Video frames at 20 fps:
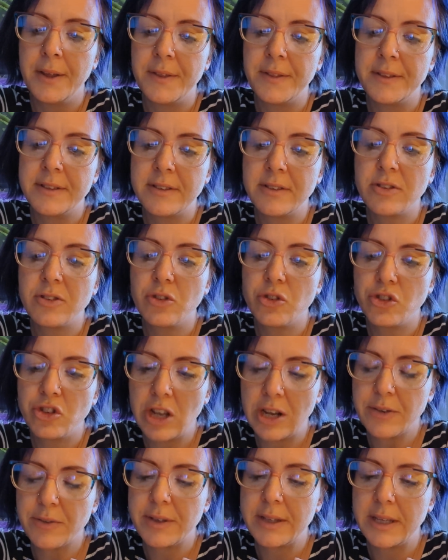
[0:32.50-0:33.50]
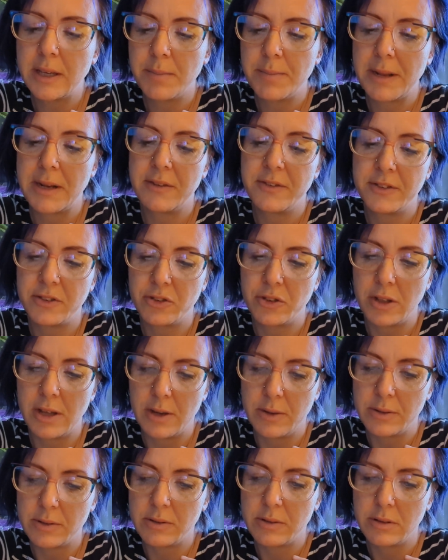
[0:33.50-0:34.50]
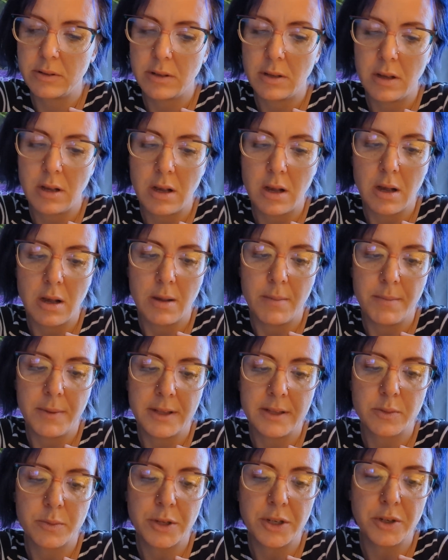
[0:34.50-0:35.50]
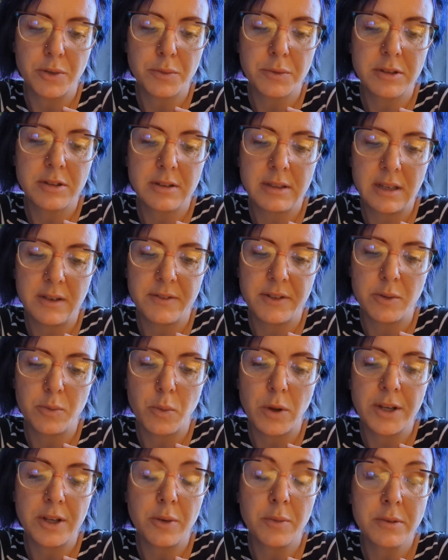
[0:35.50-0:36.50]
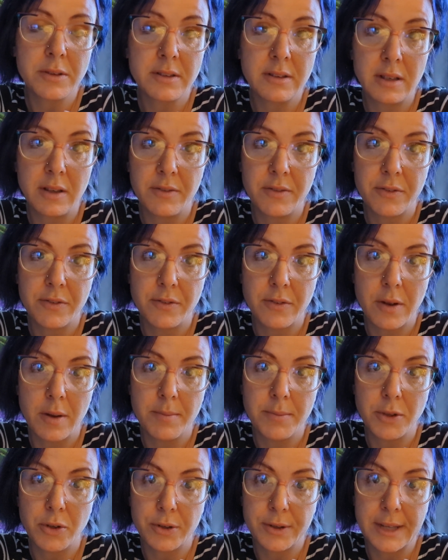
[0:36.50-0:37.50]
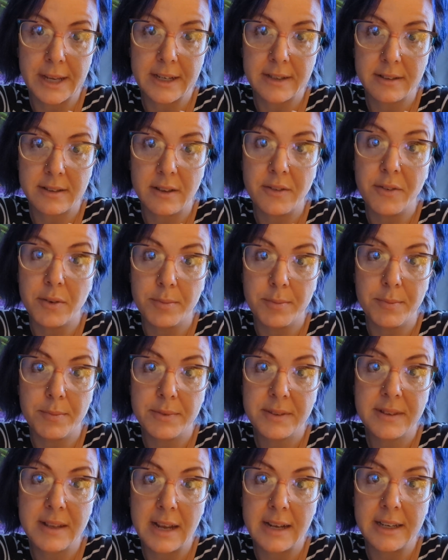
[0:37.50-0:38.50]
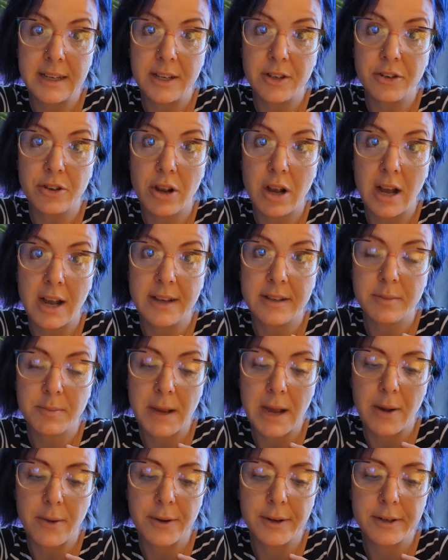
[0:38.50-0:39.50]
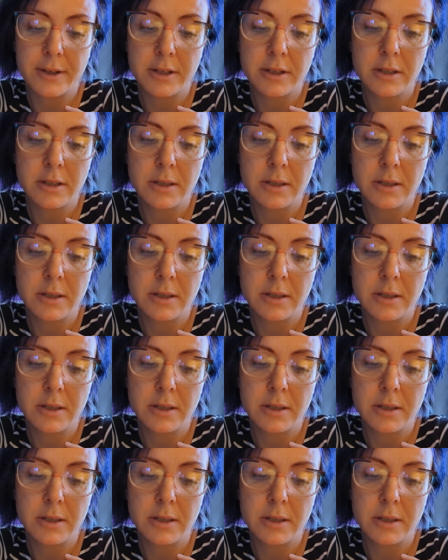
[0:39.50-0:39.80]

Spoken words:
This is generally a beneficial house. It's where you're received and what you receive from your legacy, from standing in your highest power.